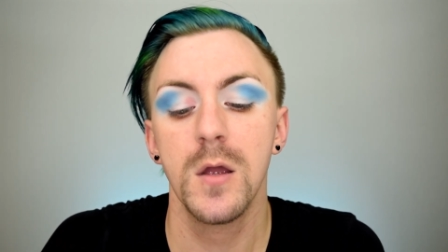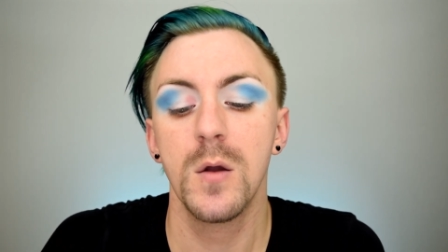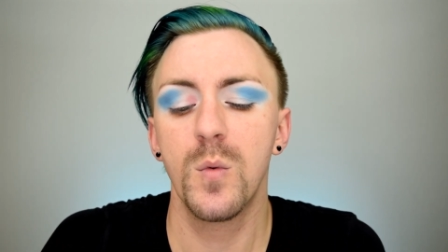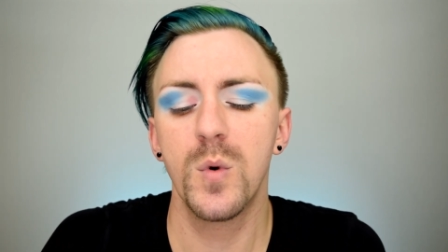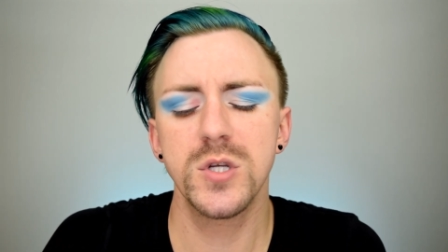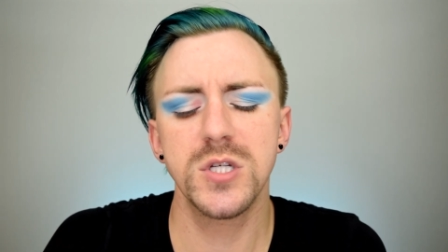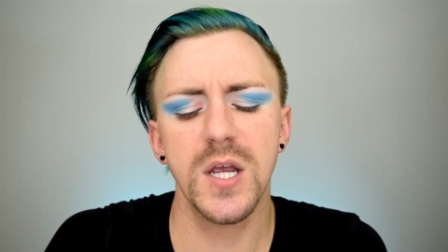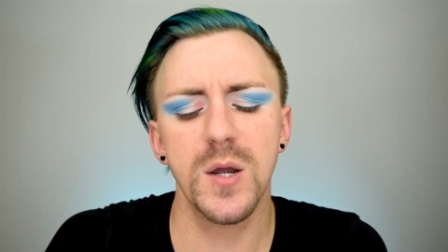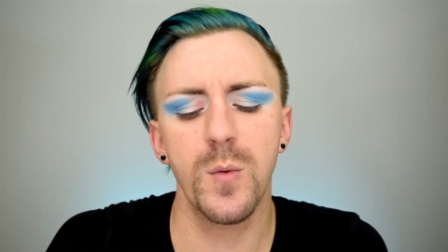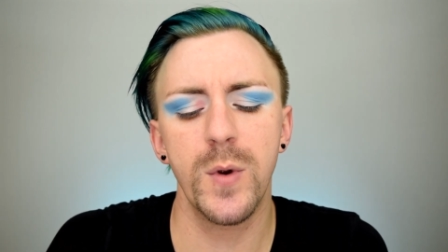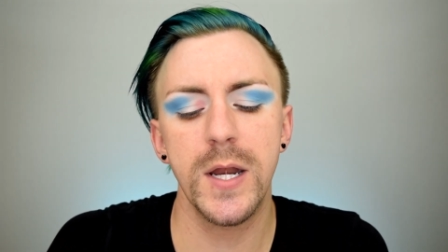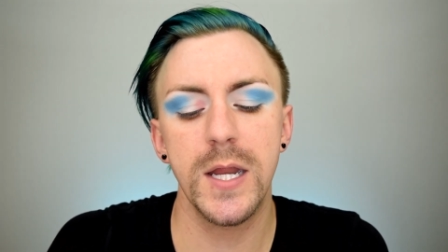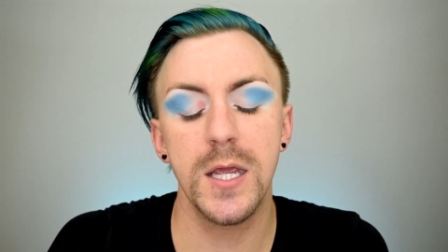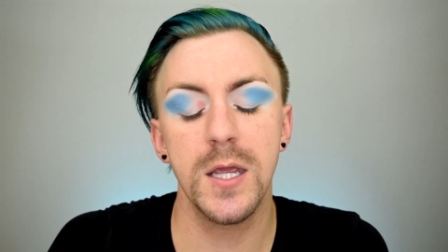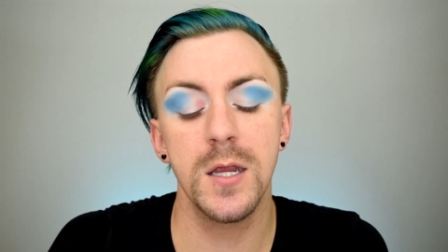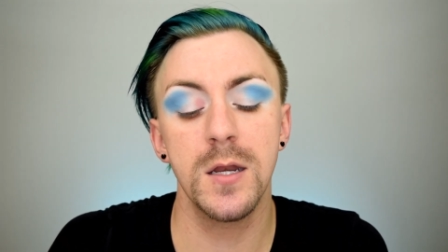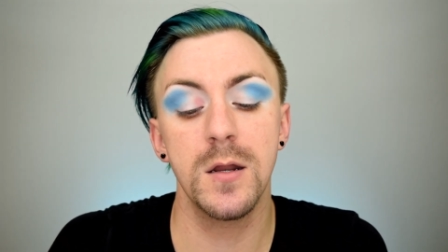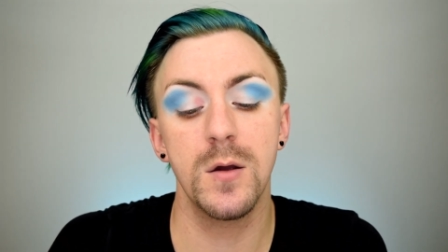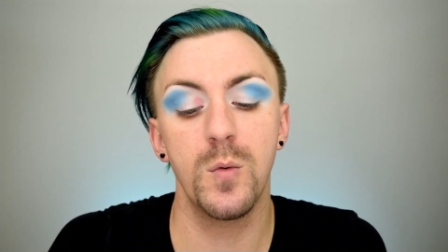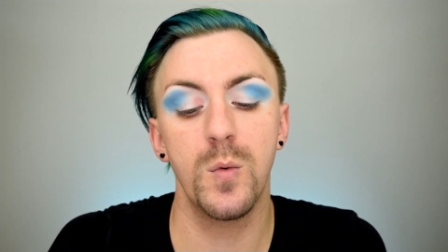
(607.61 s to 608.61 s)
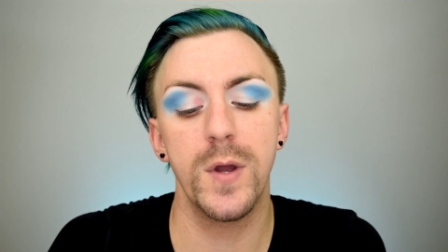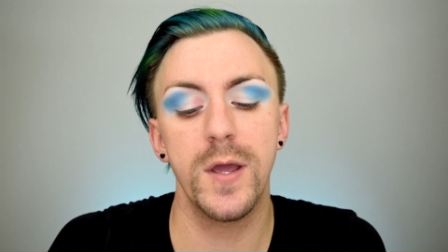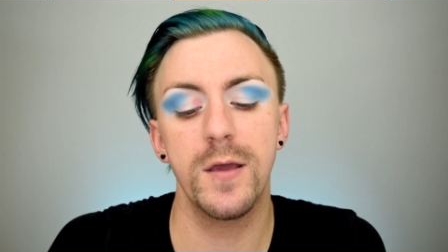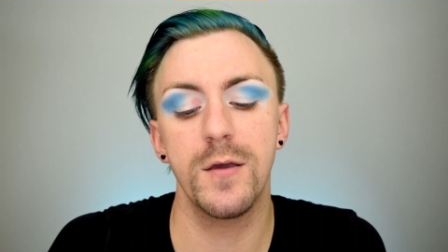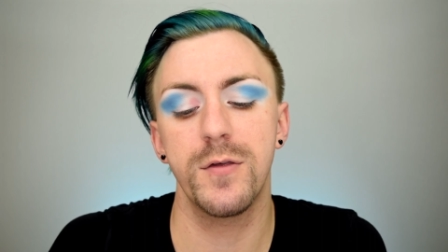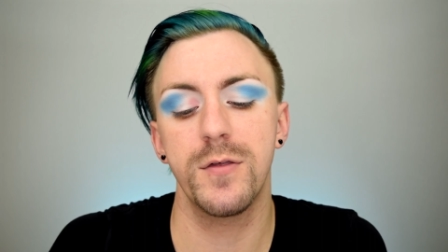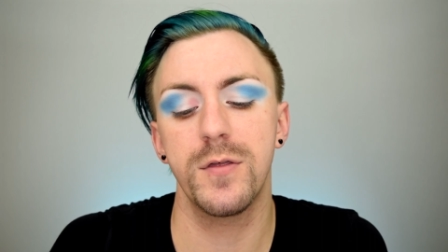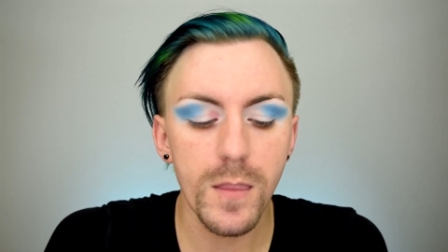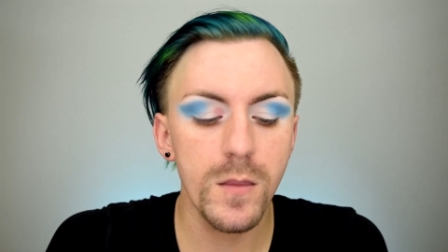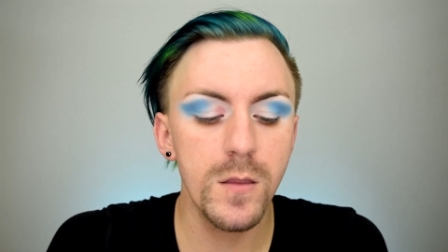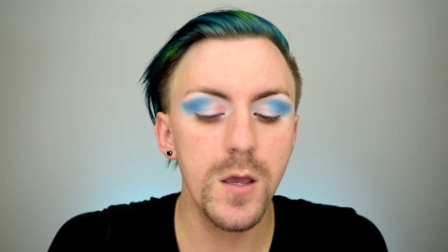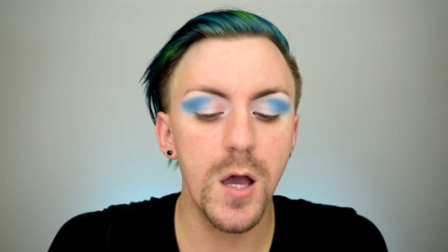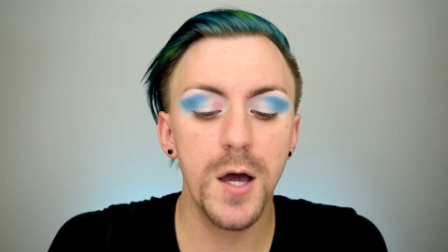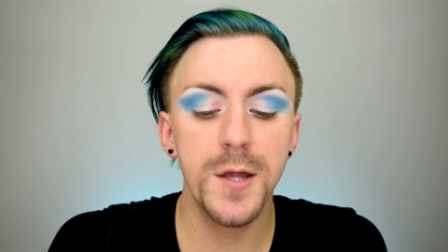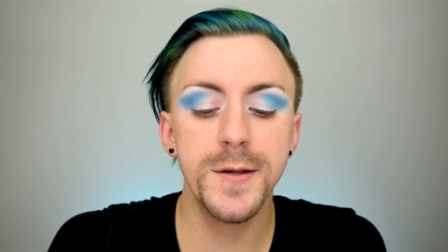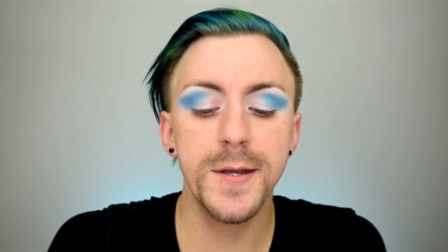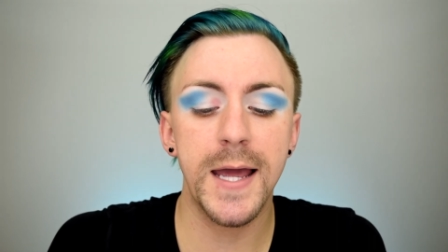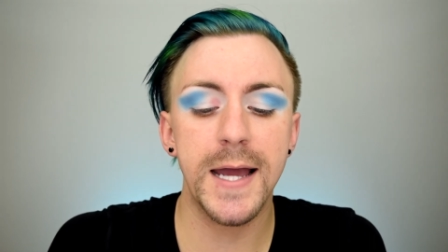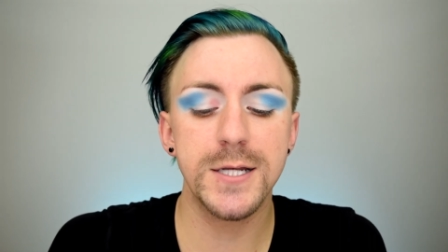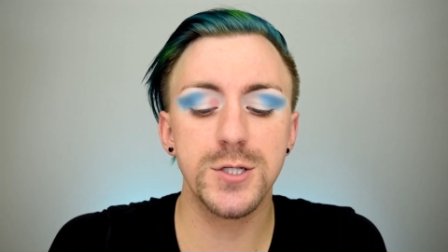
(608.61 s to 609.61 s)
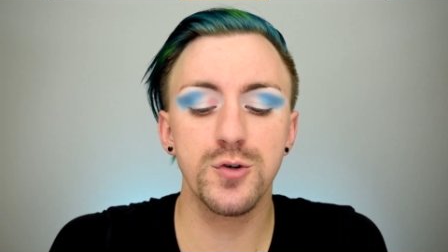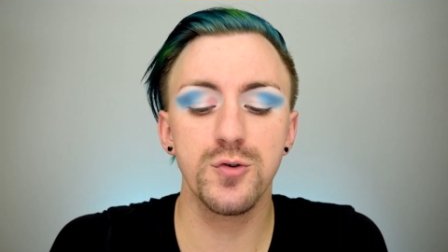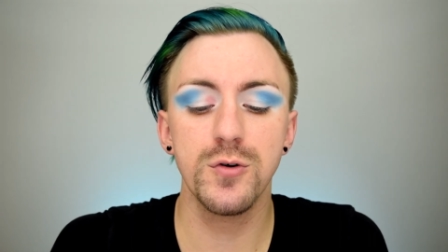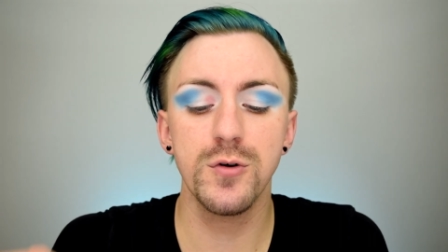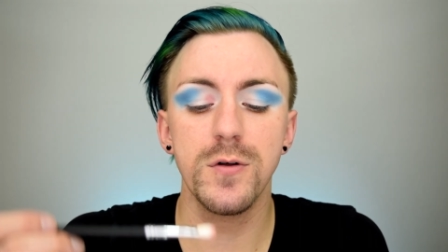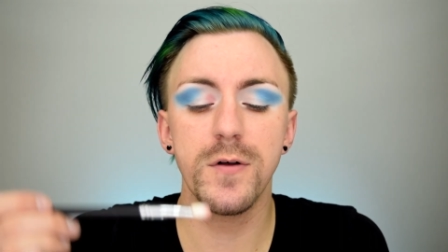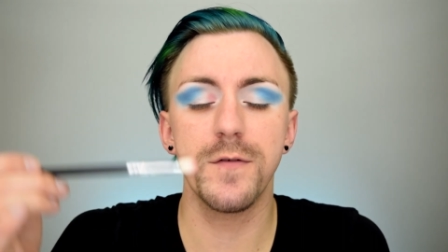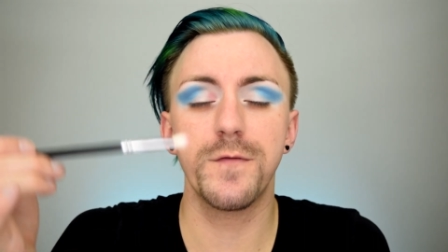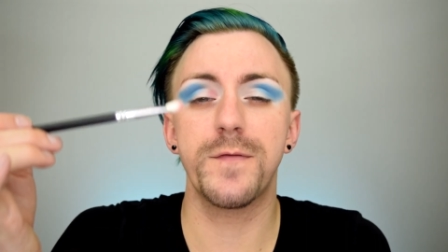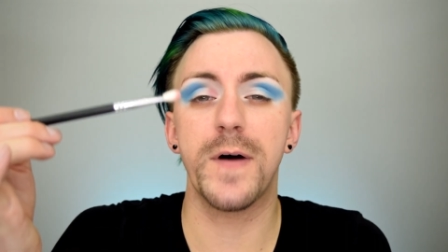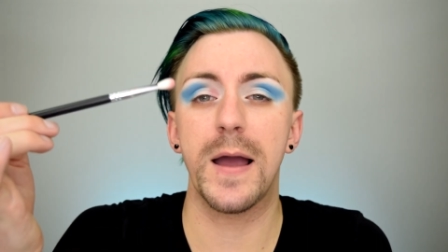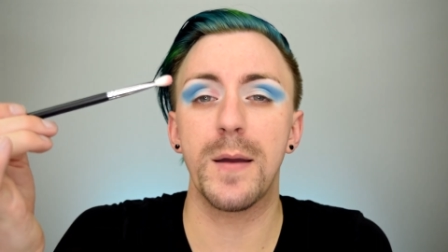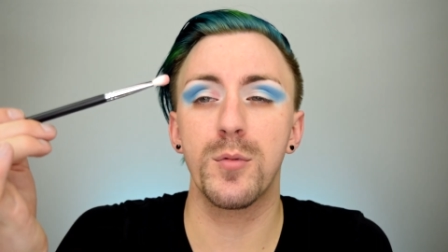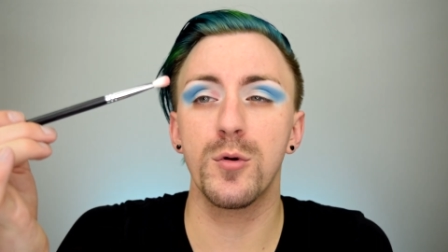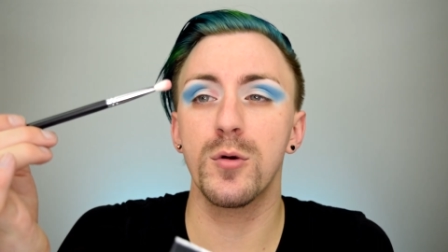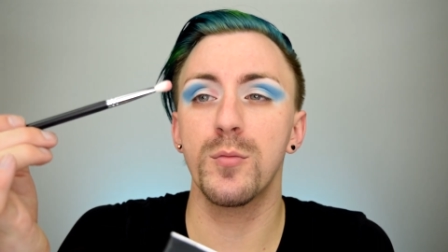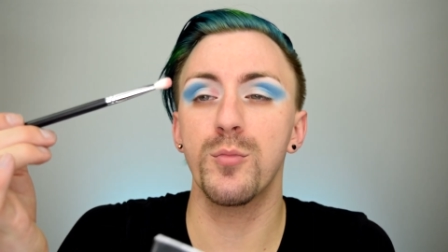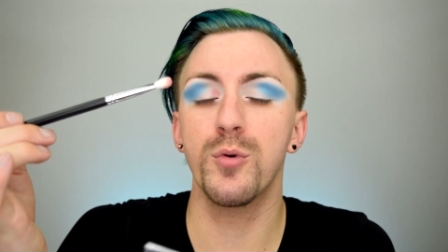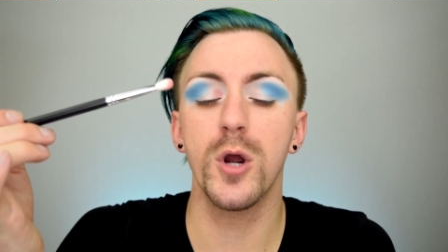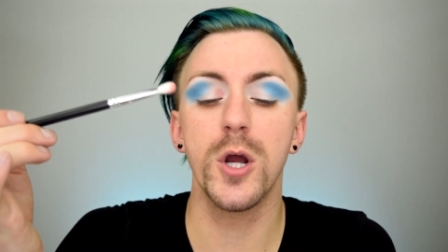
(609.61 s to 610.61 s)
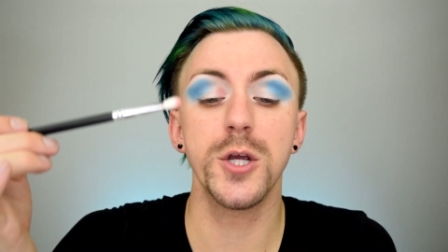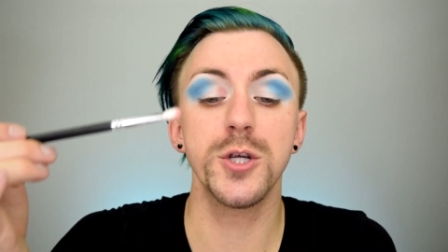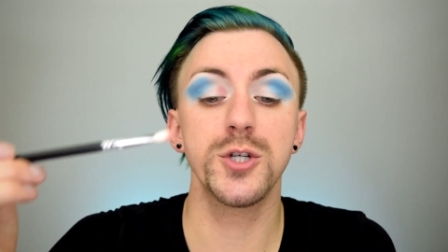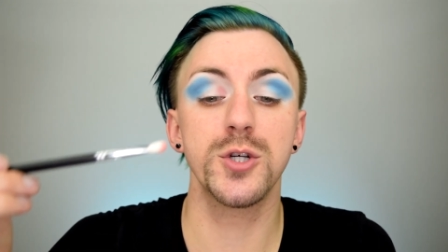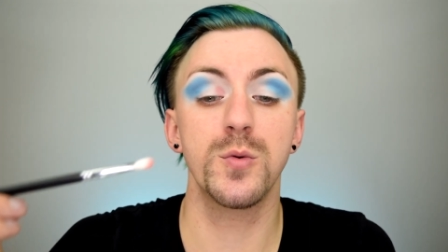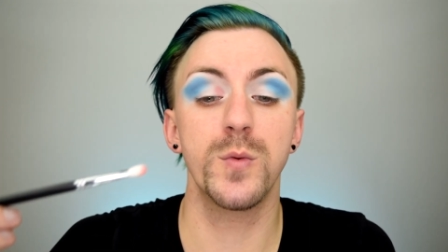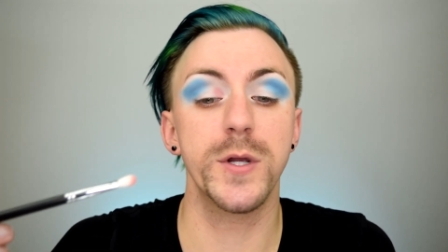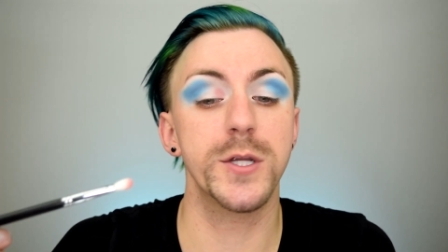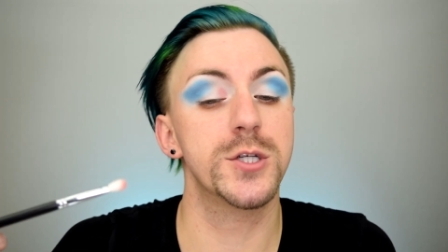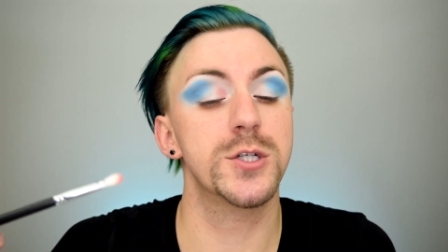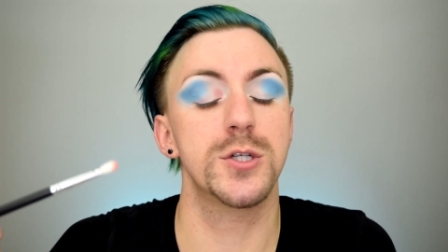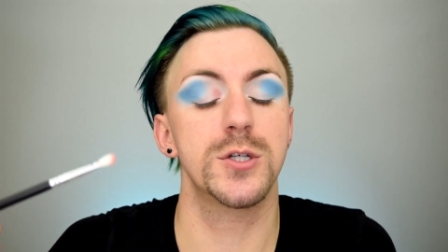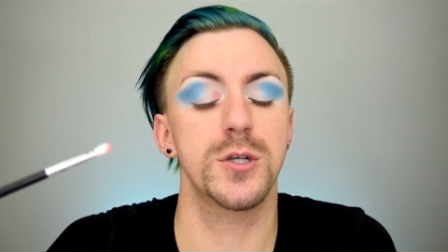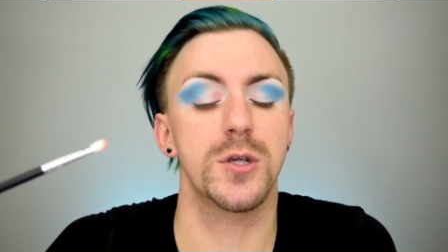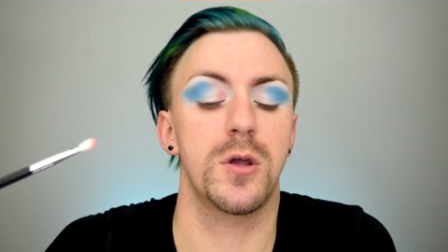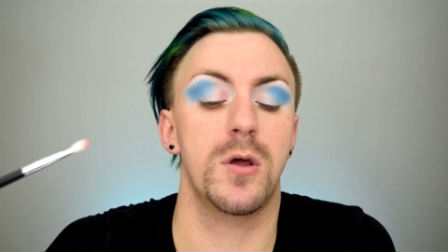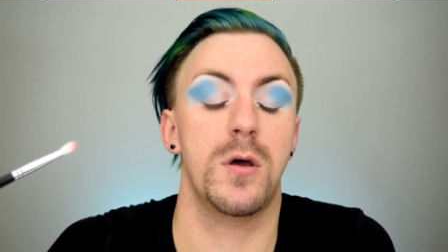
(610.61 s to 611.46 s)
Which I went in with a natural fiber brush, which